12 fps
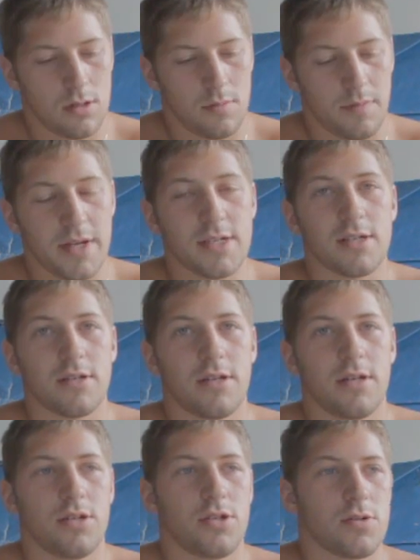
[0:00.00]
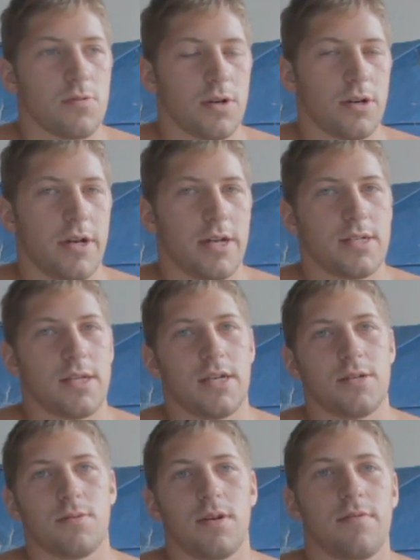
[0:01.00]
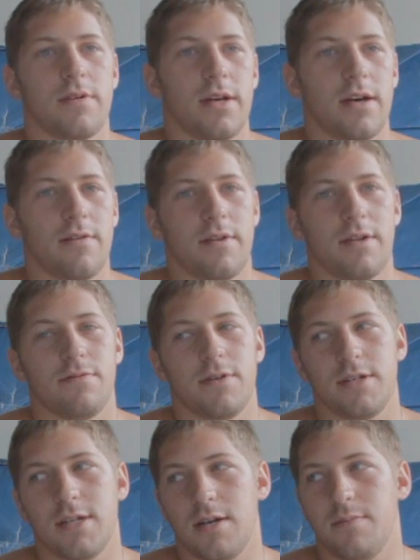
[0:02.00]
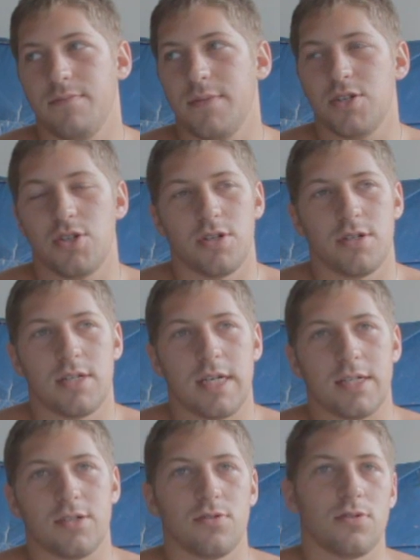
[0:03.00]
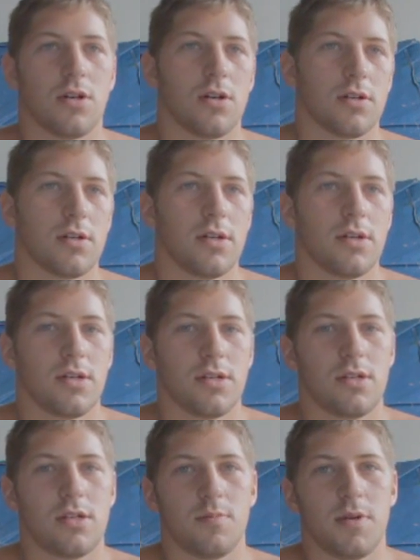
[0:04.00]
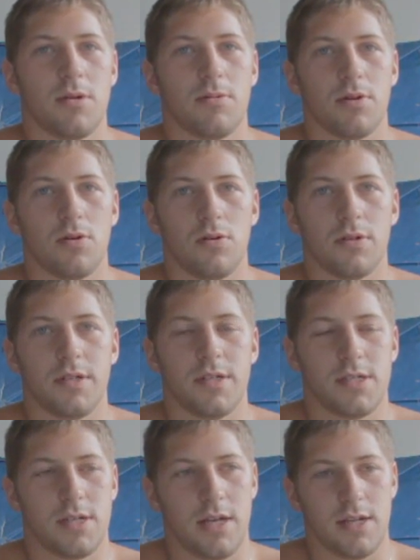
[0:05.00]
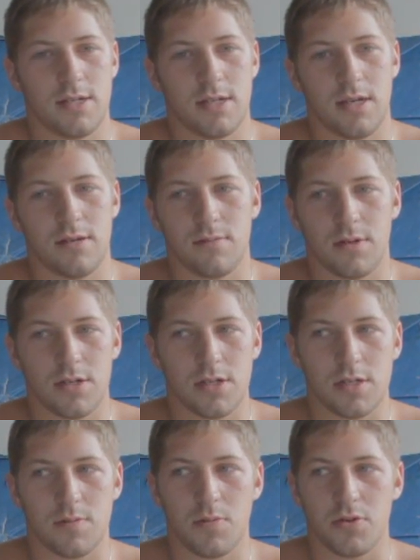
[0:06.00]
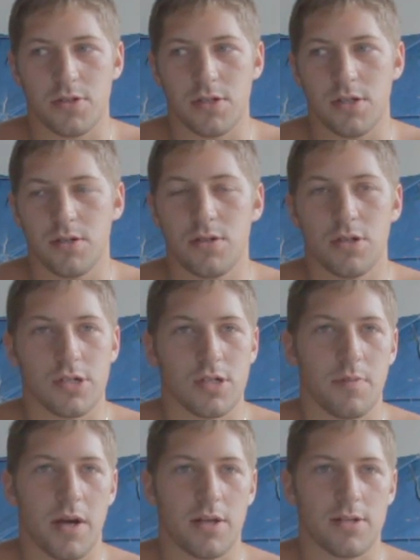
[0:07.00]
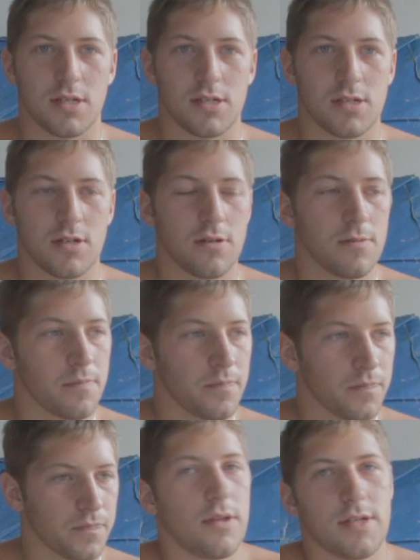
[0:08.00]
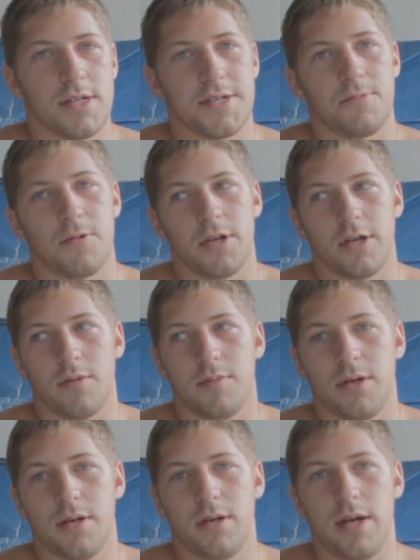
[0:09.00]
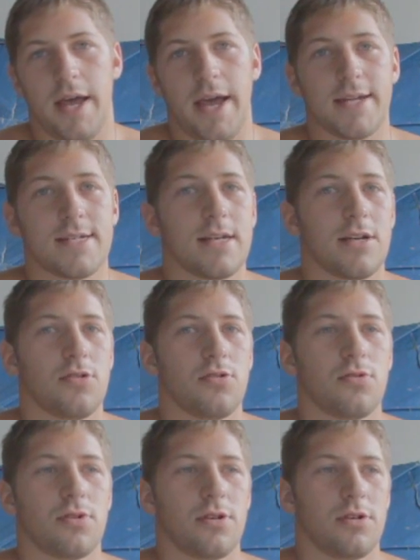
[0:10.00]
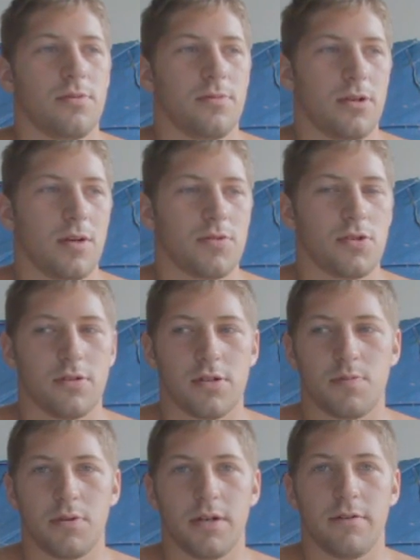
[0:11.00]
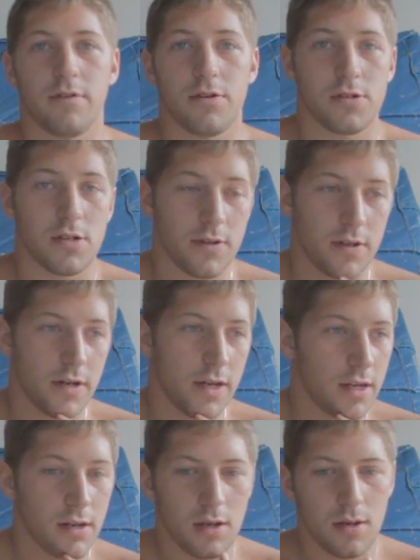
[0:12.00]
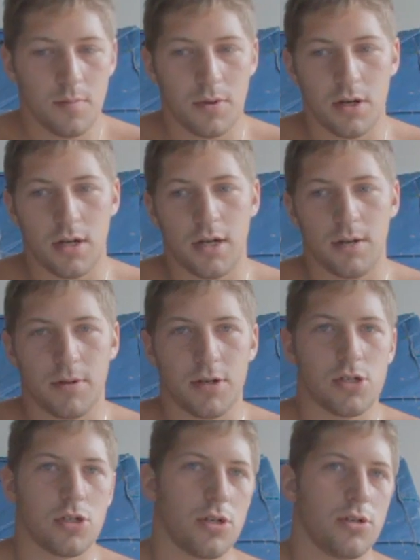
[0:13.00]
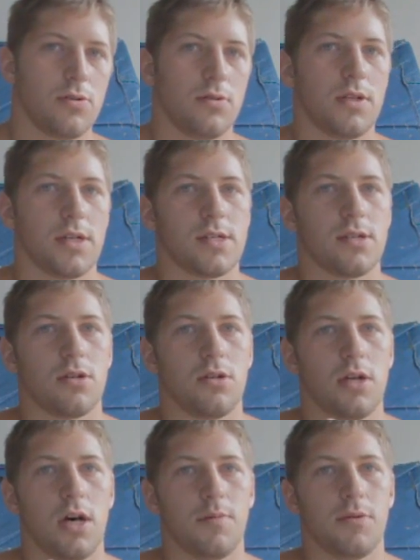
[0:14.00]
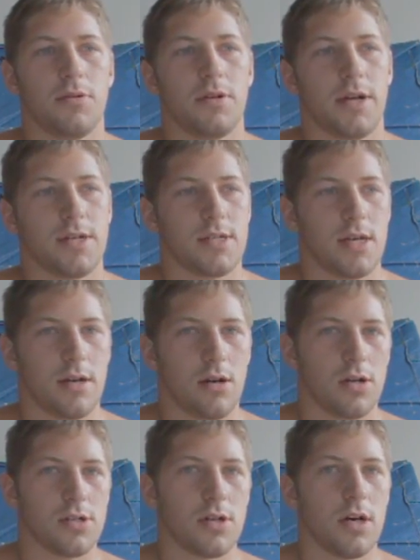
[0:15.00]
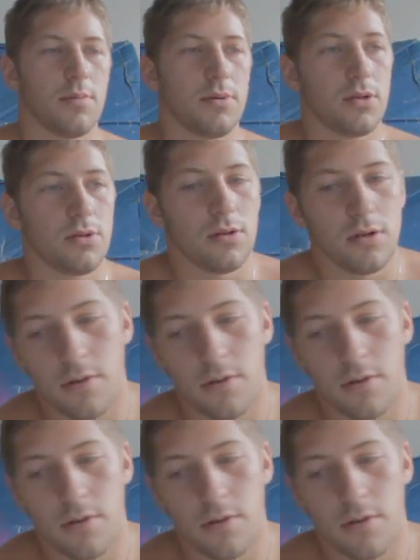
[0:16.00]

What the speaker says: Basically, just work your handstands whenever you have any free time. It shouldn't take too long to be able to hold a decent handstand because it's mostly just a balancing skill. This isn't really going to be a handstand tutorial. I'm sure there's plenty of those on the internet, but I'm going to show you two things that will help you with your handstand and also help you